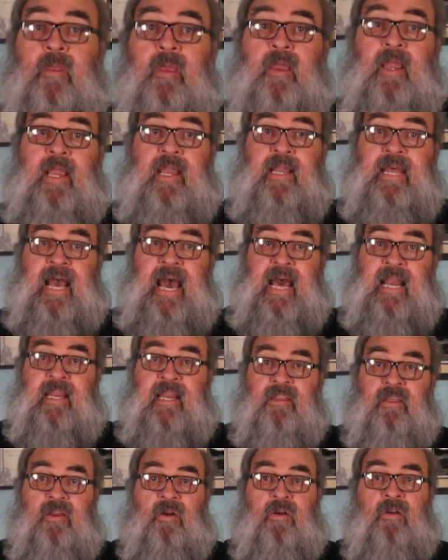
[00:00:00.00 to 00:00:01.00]
He died at
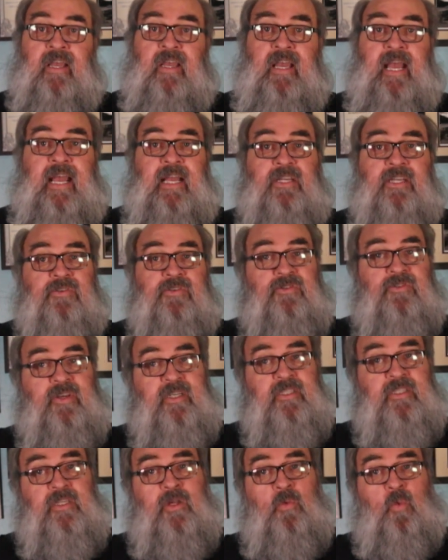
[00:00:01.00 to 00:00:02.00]
the early age of
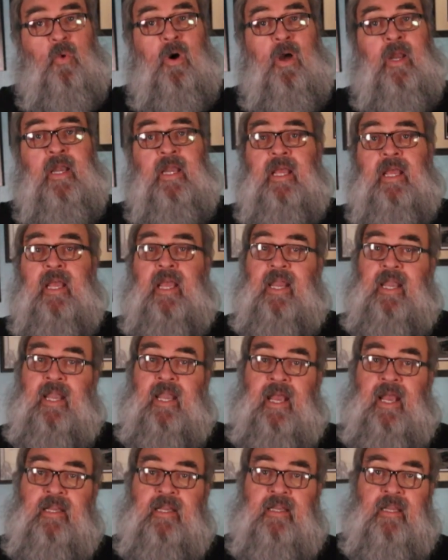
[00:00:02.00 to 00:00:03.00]
61 in
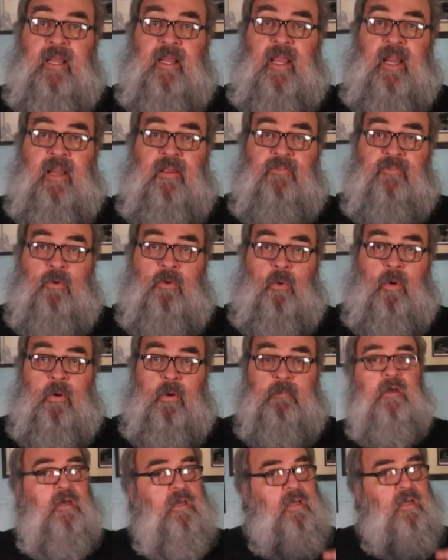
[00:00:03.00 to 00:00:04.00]
1984.
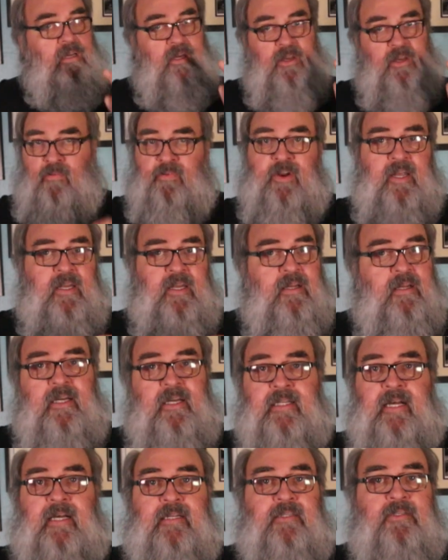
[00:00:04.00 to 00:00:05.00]
Don't forget to click
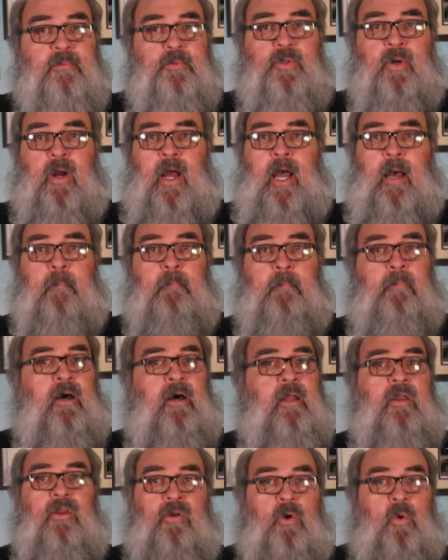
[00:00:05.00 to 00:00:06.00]
that subscribe button.
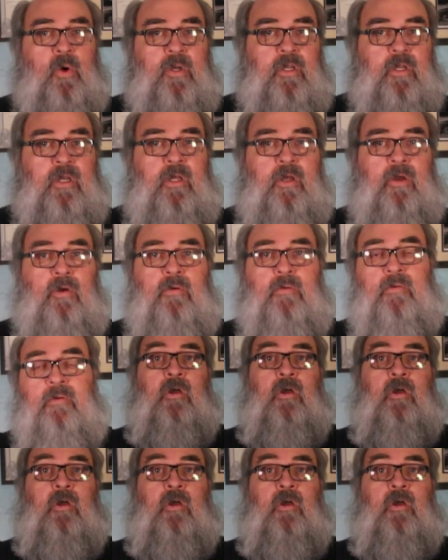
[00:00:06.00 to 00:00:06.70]
You know what to do.